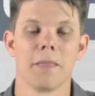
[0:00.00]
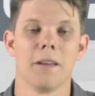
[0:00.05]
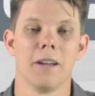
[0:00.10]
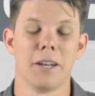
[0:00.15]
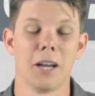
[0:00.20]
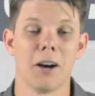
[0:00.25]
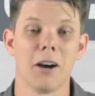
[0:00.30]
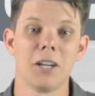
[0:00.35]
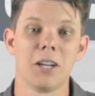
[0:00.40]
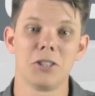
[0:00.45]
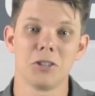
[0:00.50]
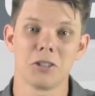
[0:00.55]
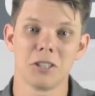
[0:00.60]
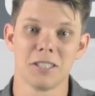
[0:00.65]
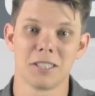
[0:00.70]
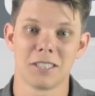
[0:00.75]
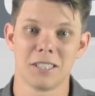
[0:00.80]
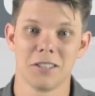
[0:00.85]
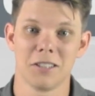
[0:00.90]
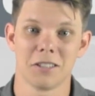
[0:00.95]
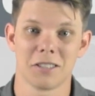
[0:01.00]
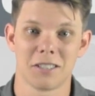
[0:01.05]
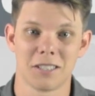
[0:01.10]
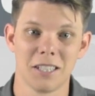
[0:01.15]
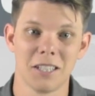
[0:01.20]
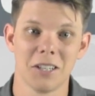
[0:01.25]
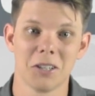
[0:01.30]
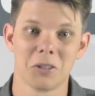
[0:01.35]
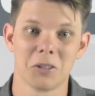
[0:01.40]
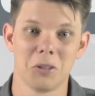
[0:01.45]
Now, as you can see, the
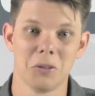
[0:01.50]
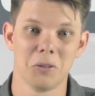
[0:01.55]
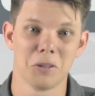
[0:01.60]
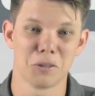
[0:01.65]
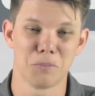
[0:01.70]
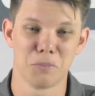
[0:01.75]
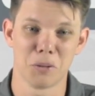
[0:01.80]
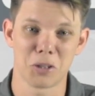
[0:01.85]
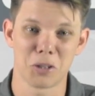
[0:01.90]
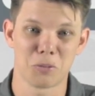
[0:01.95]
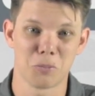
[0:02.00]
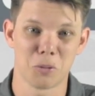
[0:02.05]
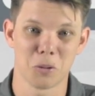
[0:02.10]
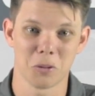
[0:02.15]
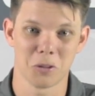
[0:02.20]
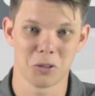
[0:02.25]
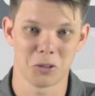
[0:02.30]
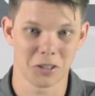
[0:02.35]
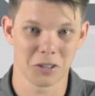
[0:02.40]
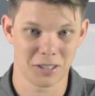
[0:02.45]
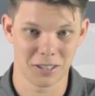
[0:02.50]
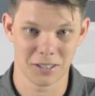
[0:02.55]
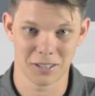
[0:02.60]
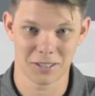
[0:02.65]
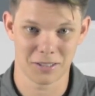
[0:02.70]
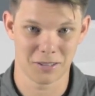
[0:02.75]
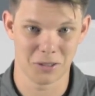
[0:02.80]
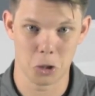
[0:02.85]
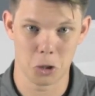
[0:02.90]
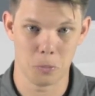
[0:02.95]
CL2 is much more than just
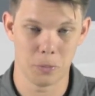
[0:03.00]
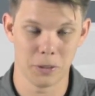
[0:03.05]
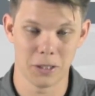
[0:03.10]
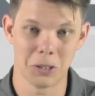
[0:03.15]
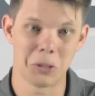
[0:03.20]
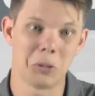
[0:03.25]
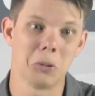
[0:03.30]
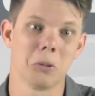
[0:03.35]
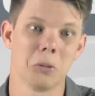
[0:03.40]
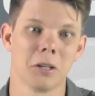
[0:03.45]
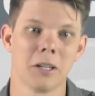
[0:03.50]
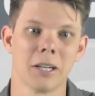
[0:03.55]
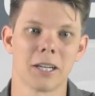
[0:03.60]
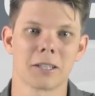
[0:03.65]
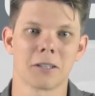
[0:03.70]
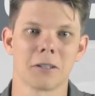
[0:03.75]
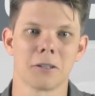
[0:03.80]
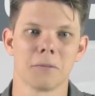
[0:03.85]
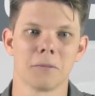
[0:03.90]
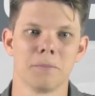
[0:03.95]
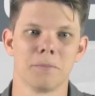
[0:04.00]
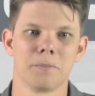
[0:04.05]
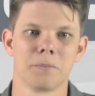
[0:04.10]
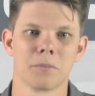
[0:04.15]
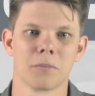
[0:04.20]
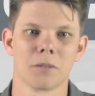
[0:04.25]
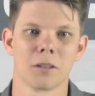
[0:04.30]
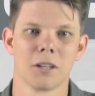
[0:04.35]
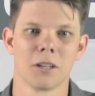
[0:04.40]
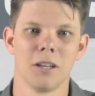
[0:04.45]
this OBD2 connector.
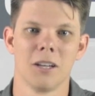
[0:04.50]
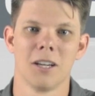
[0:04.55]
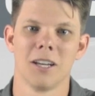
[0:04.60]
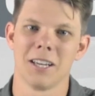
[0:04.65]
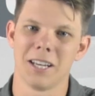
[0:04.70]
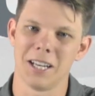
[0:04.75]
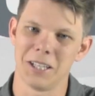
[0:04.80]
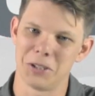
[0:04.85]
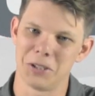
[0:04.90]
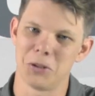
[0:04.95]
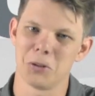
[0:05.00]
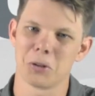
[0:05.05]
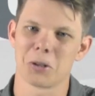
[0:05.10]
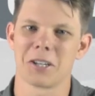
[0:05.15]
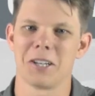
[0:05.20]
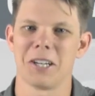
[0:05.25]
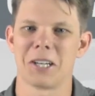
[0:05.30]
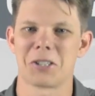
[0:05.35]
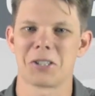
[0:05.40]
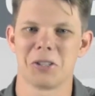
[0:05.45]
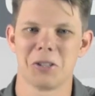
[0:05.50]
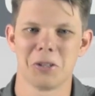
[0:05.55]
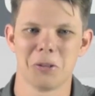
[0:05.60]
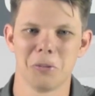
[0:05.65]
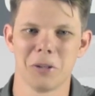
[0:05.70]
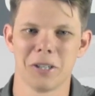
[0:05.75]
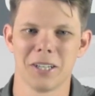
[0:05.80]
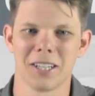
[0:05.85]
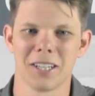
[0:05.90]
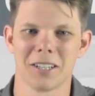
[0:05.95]
It's your connection to
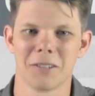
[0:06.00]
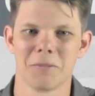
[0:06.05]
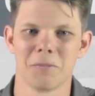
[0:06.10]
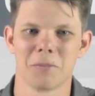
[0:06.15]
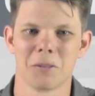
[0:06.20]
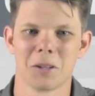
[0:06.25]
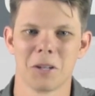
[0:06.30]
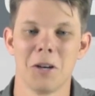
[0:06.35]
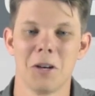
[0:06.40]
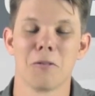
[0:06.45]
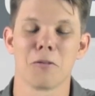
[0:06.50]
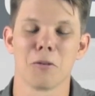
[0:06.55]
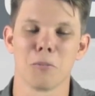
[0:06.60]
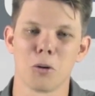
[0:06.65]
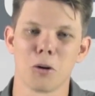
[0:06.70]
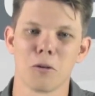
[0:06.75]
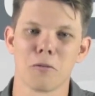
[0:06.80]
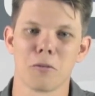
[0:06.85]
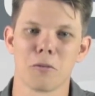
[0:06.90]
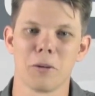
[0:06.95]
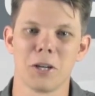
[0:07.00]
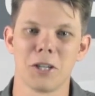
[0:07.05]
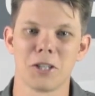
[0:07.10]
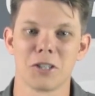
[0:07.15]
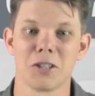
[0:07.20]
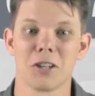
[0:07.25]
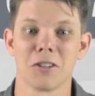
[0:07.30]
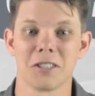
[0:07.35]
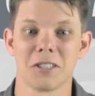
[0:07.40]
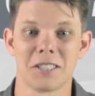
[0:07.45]
winning. For more
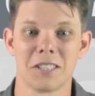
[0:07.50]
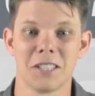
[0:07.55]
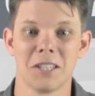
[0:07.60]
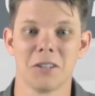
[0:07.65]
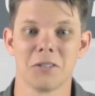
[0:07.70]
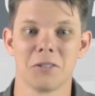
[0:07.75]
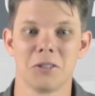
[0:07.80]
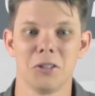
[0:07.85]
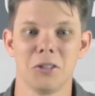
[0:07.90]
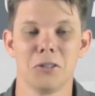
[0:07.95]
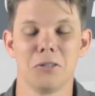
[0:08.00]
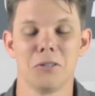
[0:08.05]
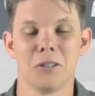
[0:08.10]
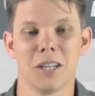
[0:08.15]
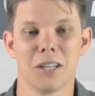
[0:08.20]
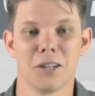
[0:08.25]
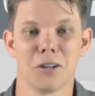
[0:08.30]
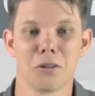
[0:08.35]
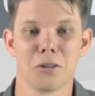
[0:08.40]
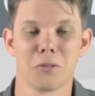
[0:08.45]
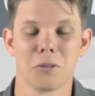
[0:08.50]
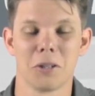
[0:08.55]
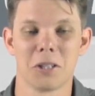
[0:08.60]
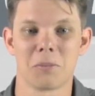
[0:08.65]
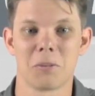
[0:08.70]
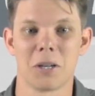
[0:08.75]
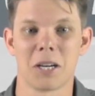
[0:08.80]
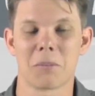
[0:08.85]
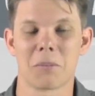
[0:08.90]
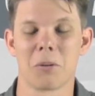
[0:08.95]
information on the CL2 and other
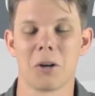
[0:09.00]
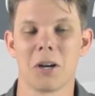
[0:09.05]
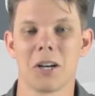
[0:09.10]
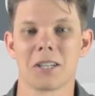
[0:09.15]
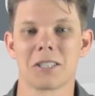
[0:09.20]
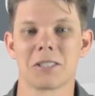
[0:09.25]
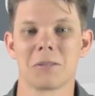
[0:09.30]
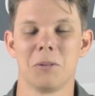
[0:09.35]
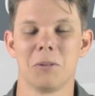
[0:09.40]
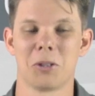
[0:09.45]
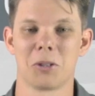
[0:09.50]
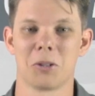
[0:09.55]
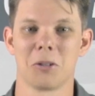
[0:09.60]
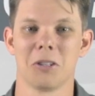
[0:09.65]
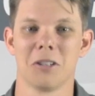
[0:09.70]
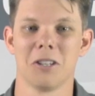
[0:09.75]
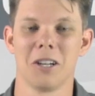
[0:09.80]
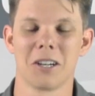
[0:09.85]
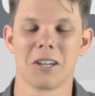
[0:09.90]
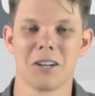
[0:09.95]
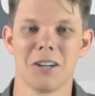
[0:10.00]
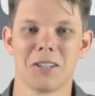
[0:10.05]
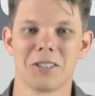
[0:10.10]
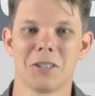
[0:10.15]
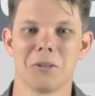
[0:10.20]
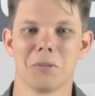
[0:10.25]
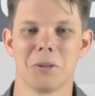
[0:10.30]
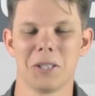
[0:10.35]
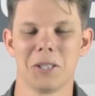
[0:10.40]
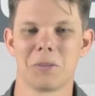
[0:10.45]
Racepak products, be sure to log on
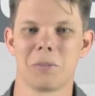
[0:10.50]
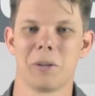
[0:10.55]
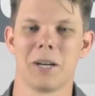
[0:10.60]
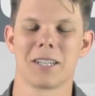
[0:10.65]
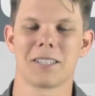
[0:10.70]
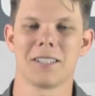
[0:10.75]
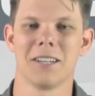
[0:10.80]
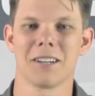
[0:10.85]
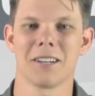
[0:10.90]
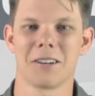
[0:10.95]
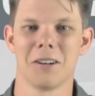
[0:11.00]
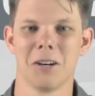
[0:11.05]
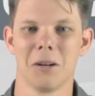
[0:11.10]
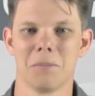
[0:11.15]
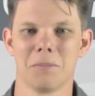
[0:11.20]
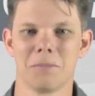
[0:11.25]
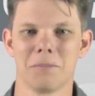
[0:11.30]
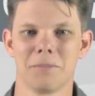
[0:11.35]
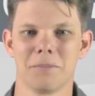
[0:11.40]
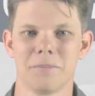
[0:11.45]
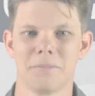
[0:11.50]
to racepak.com.